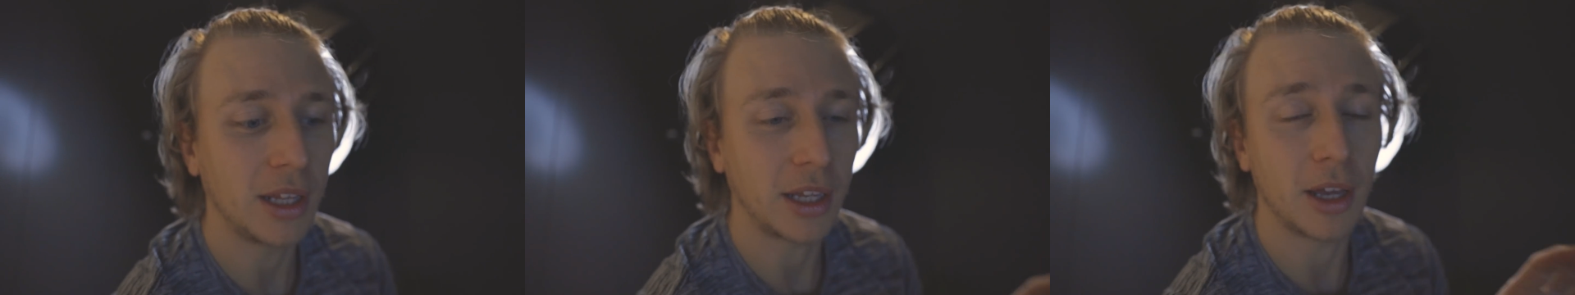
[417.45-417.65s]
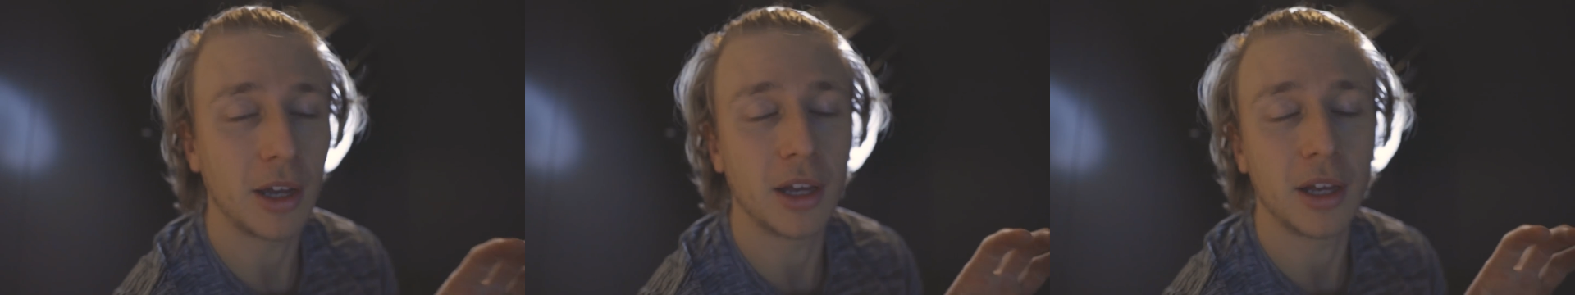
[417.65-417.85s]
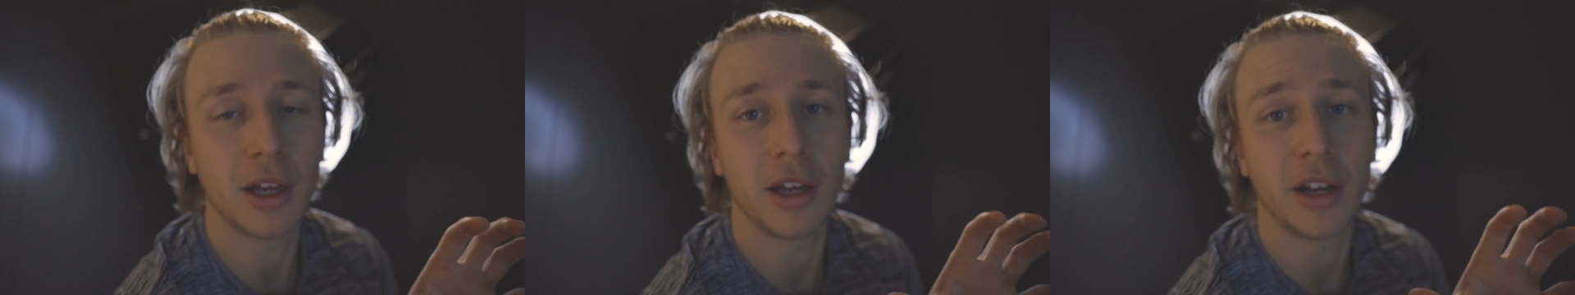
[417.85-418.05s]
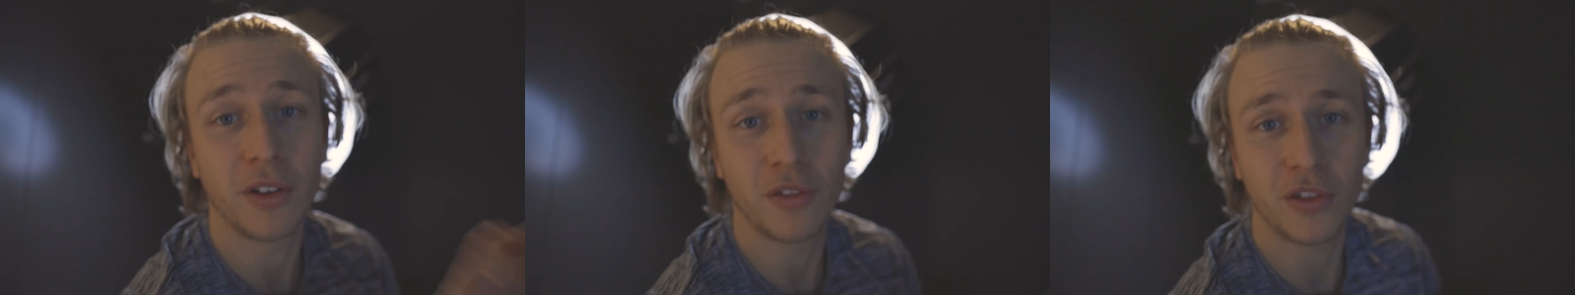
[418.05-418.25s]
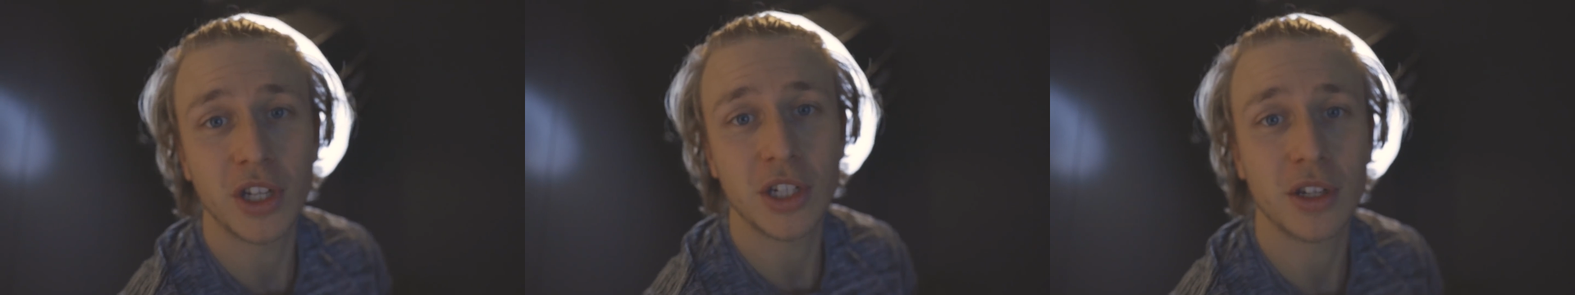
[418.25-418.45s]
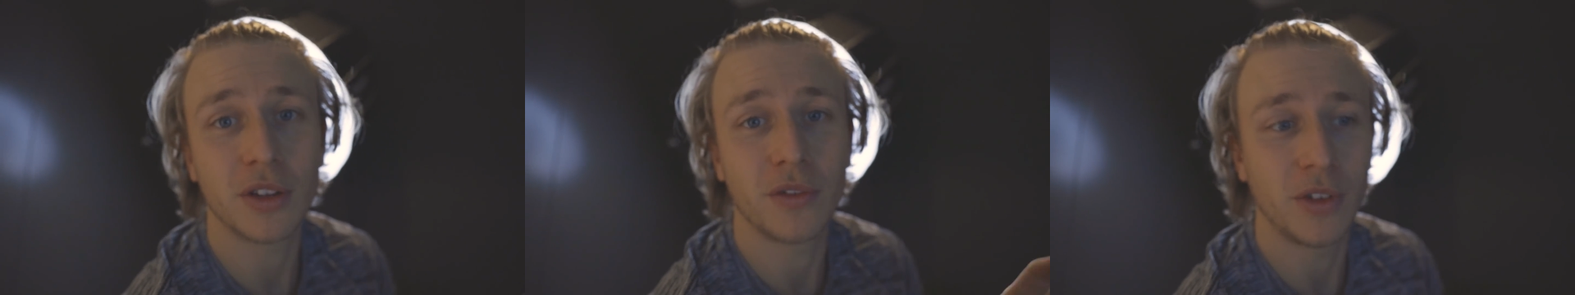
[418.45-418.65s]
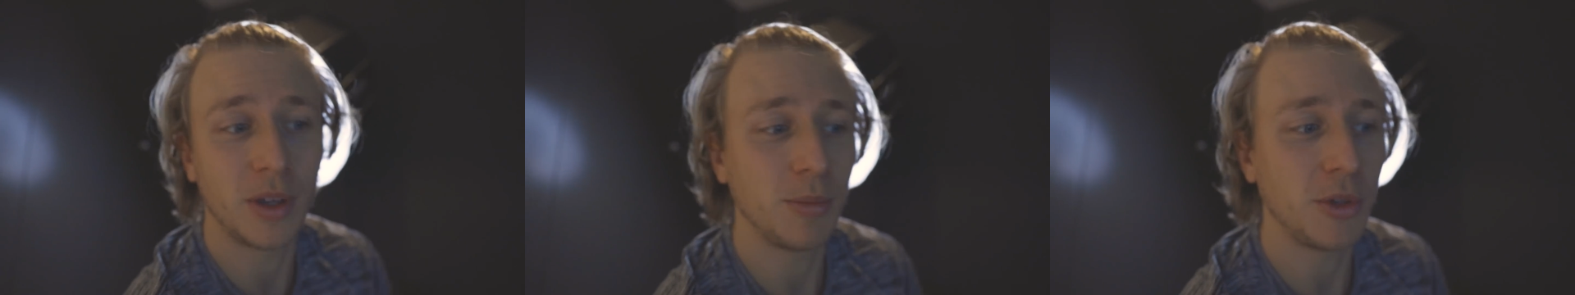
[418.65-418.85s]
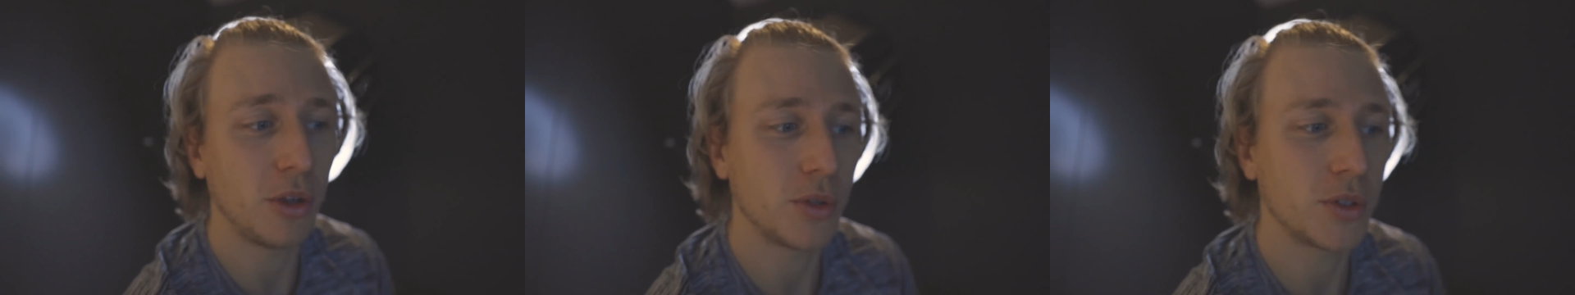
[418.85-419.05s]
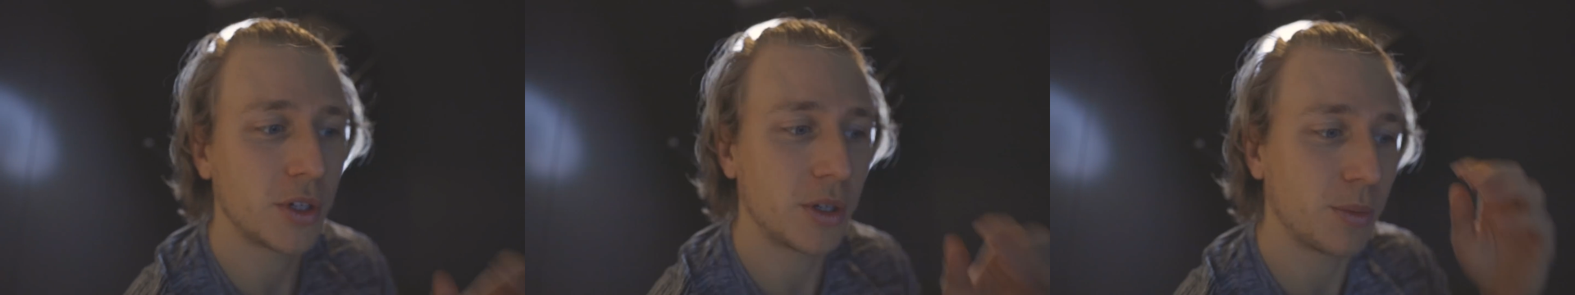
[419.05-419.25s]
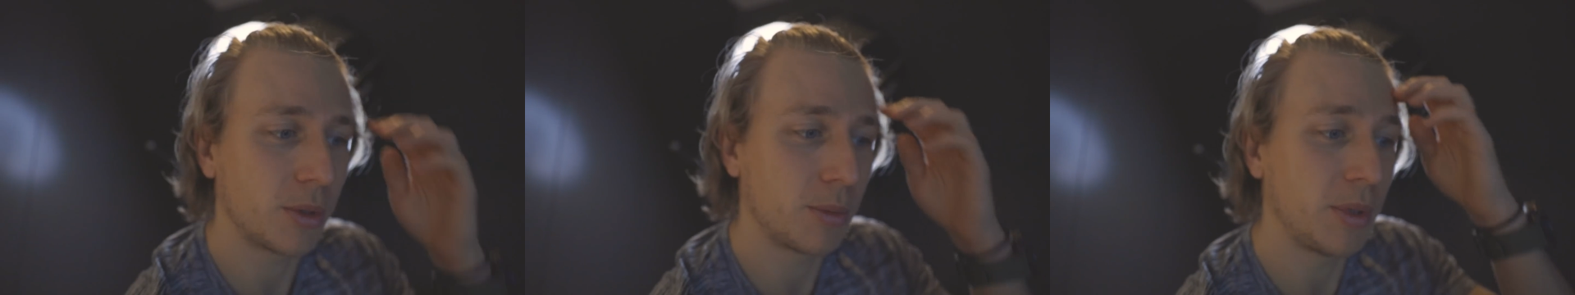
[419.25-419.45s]
like, an efficient Vim
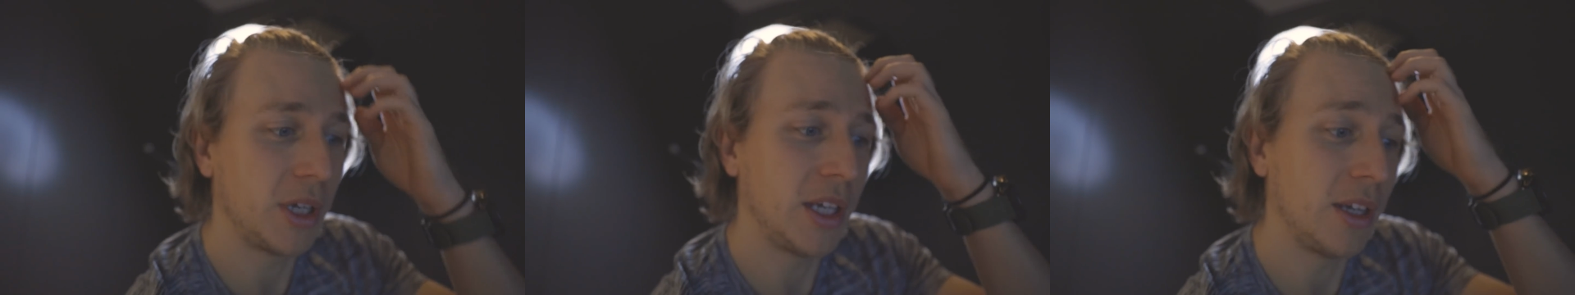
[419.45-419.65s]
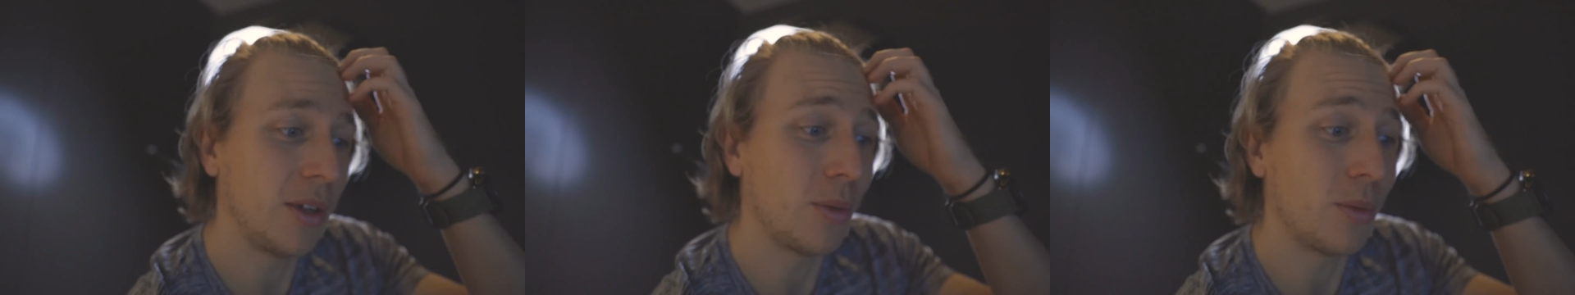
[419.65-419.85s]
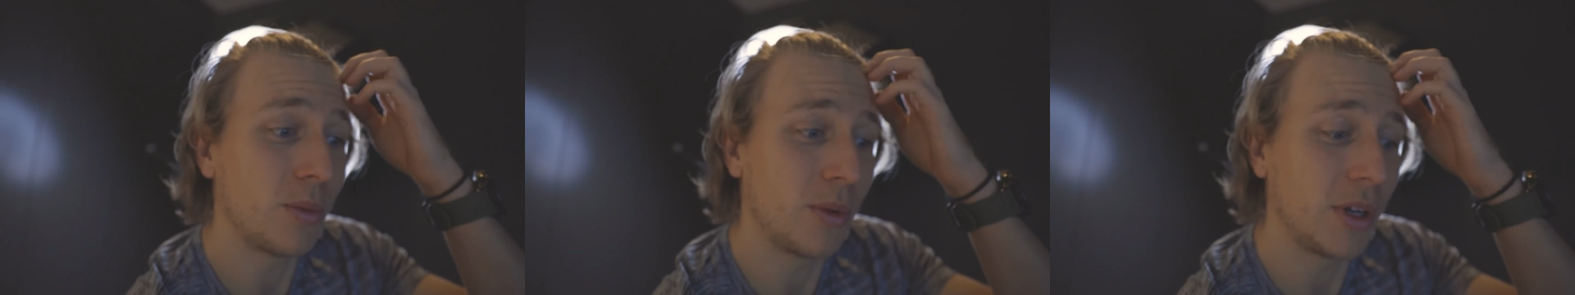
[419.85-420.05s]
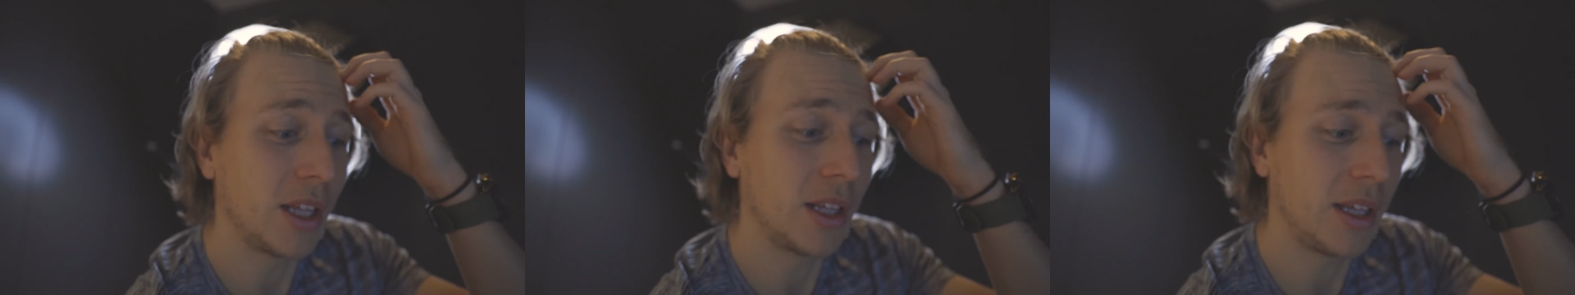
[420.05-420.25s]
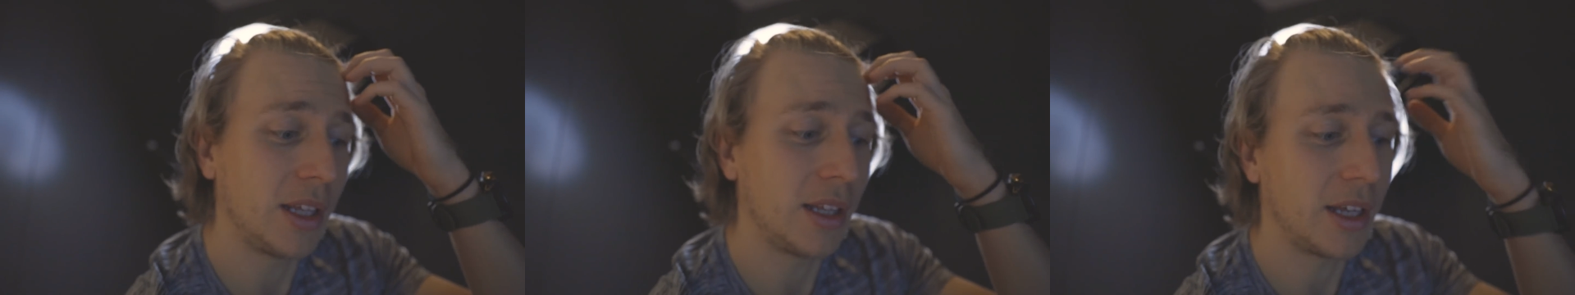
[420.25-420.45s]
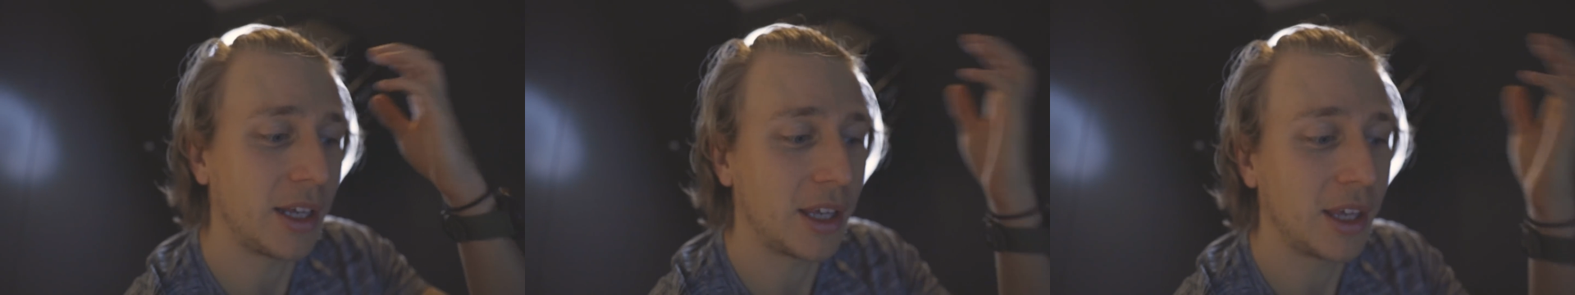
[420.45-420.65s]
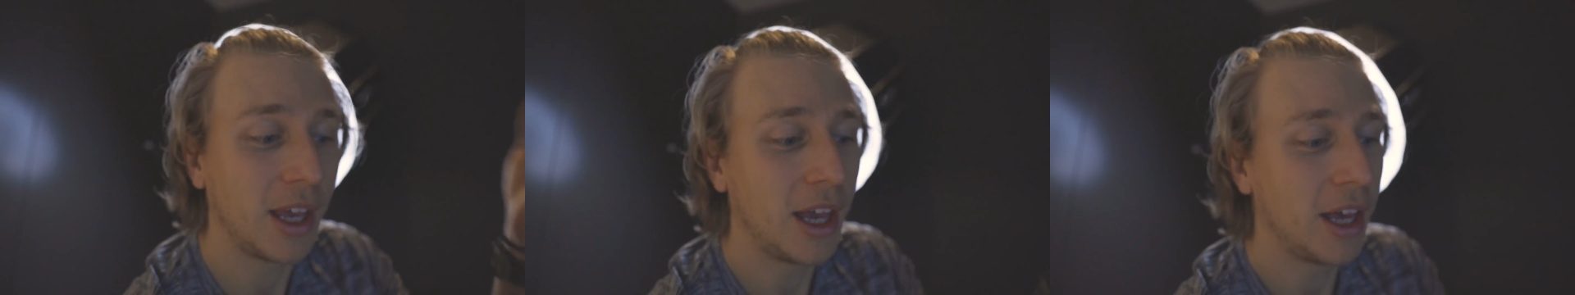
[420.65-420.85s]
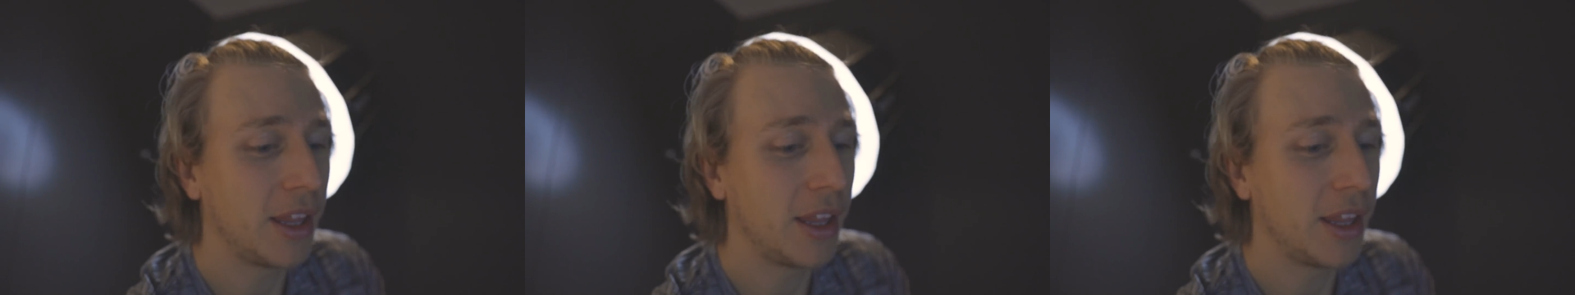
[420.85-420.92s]
user would be really, like,